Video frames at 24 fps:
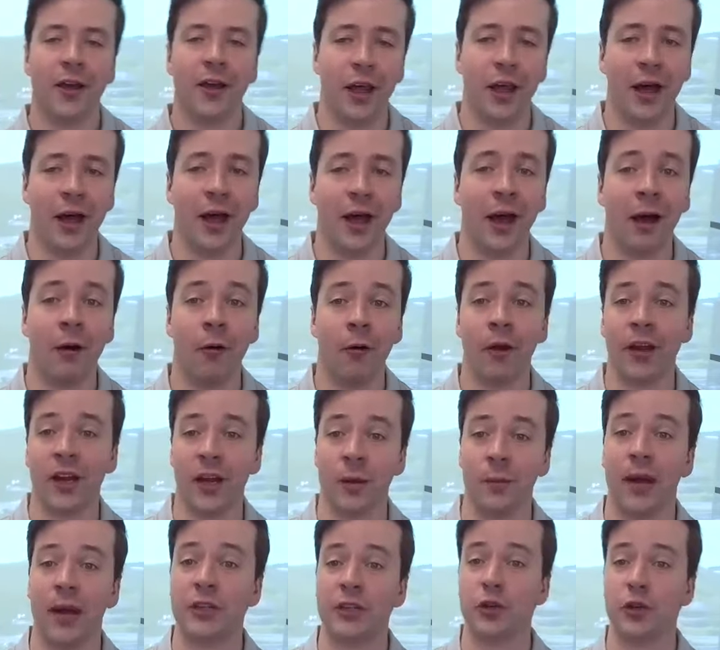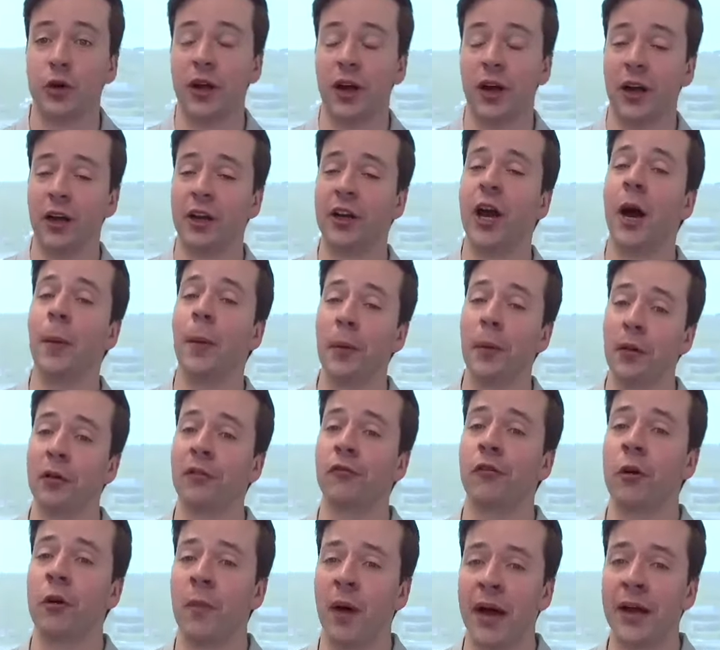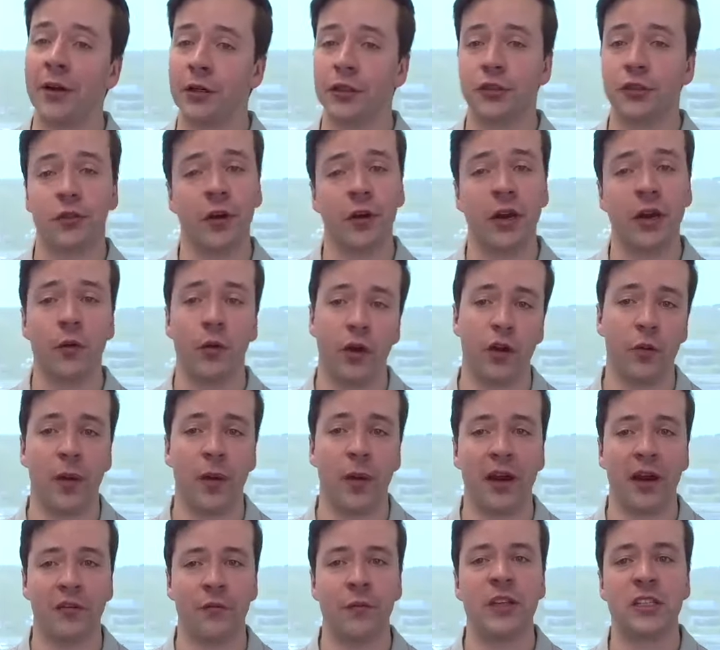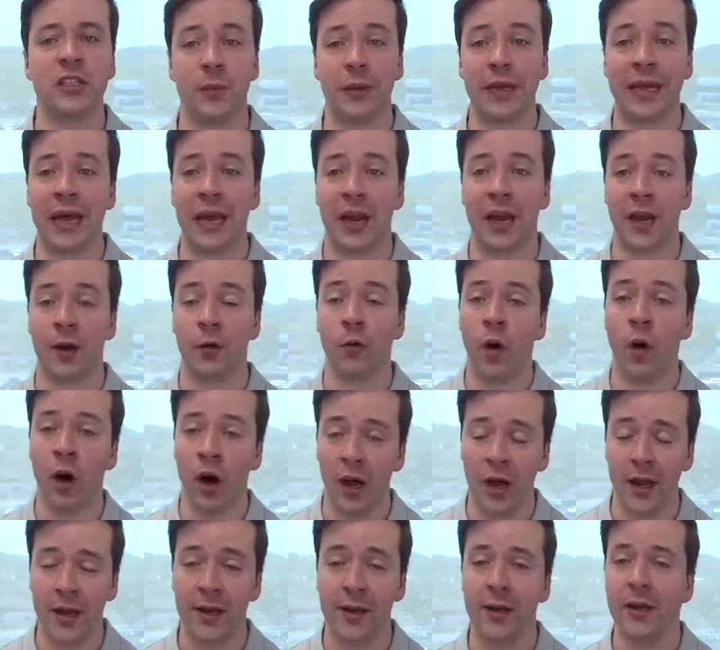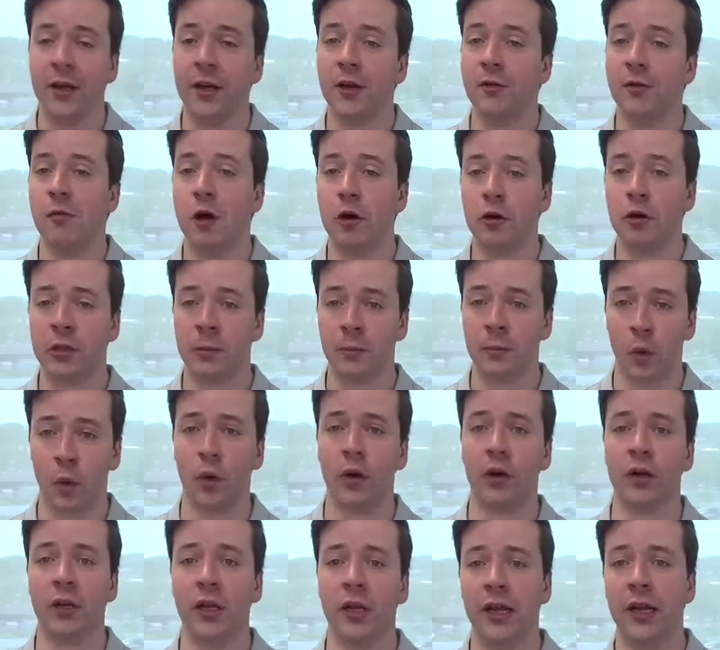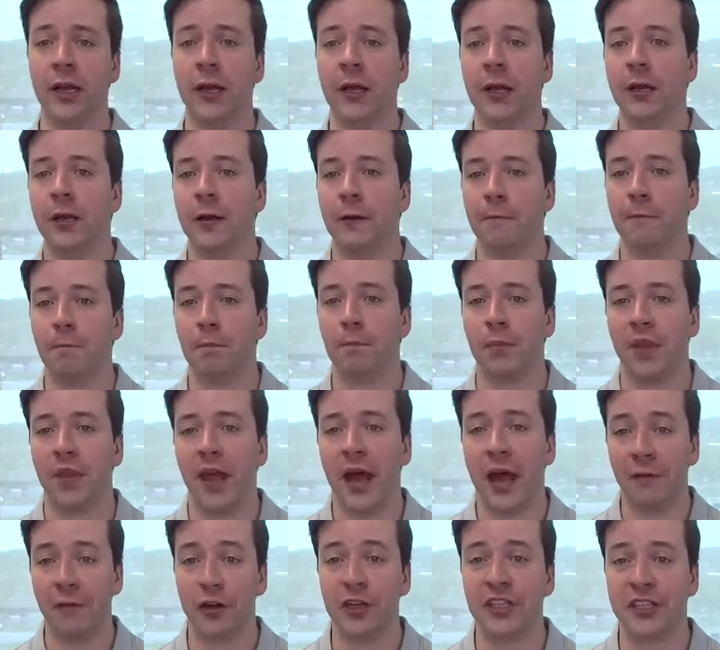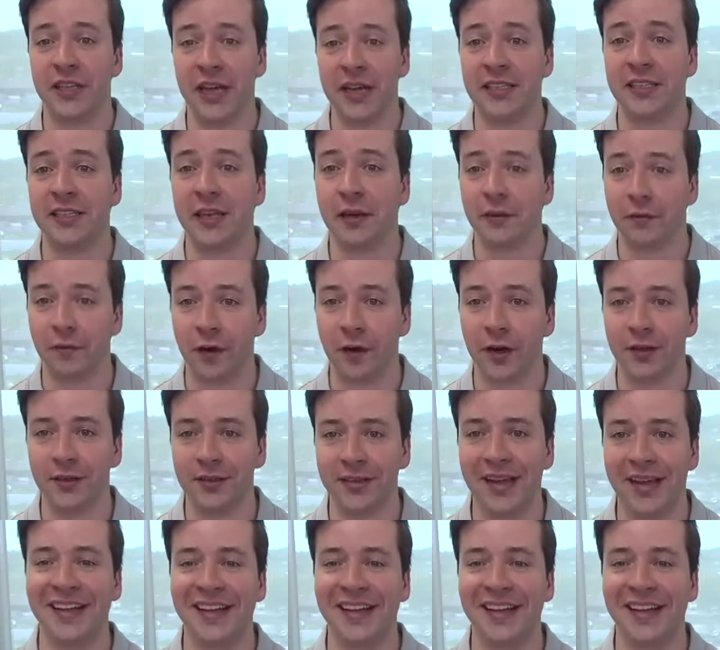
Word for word: I want to come back to a couple of reminders for anyone who might have missed the beginning. One, most importantly, every state's different.